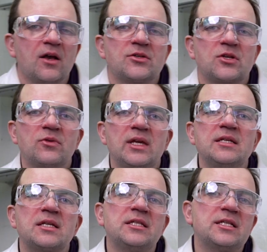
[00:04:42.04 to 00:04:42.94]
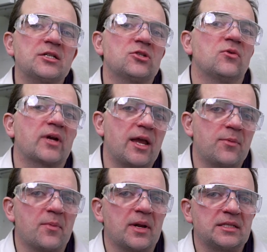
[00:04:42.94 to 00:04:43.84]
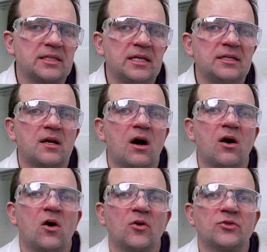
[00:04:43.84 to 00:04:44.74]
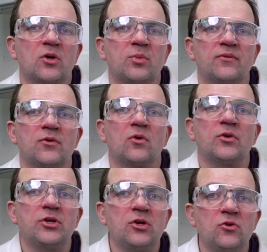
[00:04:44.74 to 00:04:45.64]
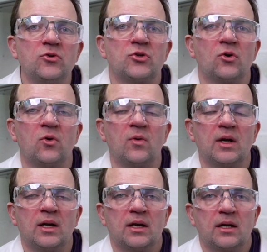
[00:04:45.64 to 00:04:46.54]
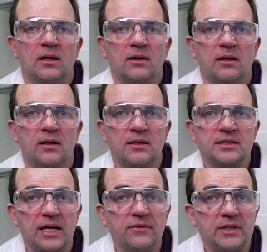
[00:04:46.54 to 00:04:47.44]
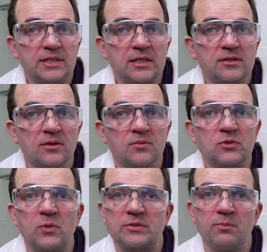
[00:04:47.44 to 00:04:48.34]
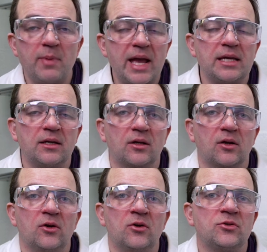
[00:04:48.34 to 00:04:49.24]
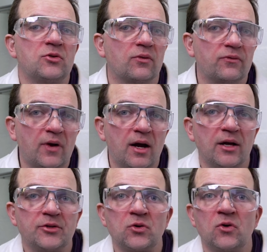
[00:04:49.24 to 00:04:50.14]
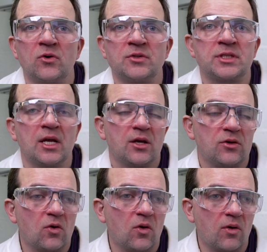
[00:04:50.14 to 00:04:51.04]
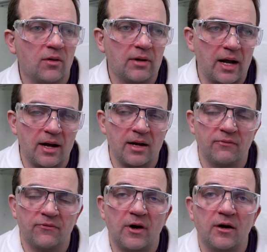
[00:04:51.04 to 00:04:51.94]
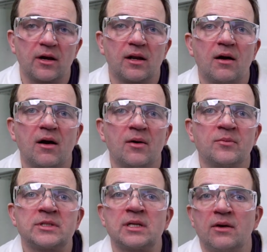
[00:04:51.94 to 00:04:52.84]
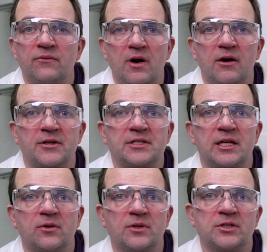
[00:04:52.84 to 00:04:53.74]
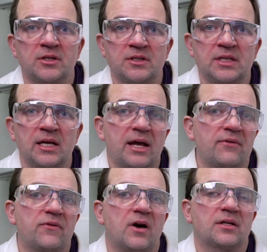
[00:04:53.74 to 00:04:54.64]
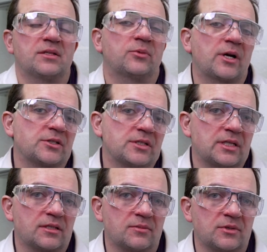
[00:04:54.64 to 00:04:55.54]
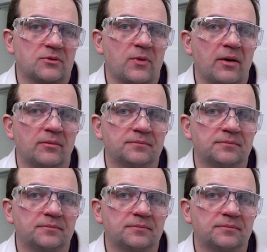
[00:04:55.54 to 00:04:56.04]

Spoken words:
So these additional capabilities are on top of your usual safety systems, which may include your fire doors, your fire alarms, fire extinguishers, and fire suppression systems as well.